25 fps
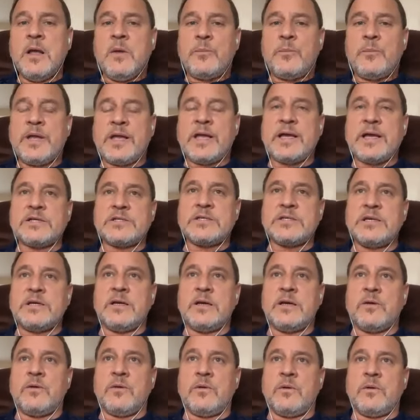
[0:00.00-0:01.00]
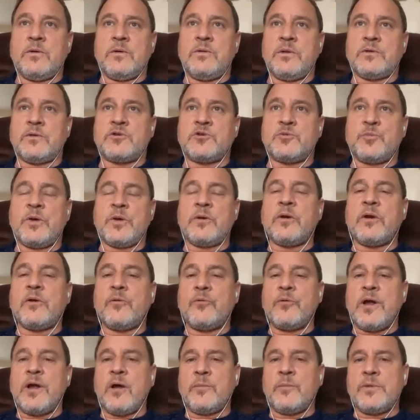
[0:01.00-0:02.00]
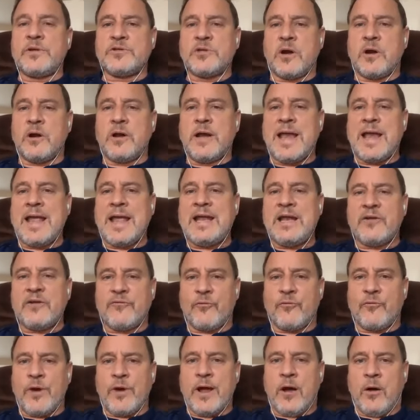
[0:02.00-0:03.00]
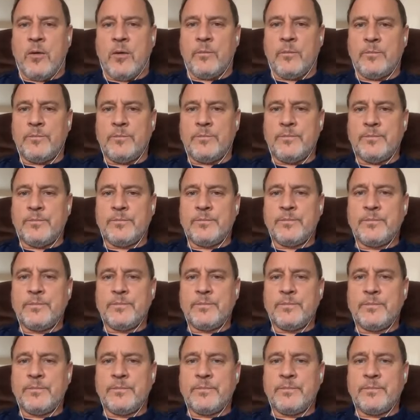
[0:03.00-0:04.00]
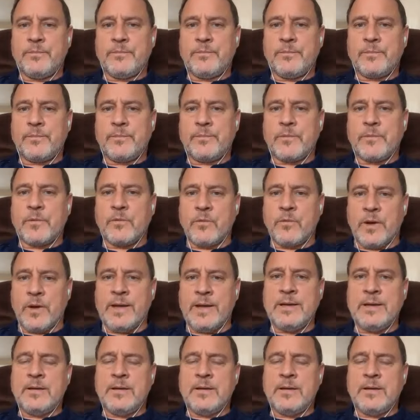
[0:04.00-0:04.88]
Because uh, the spirit realm is our native realm, right?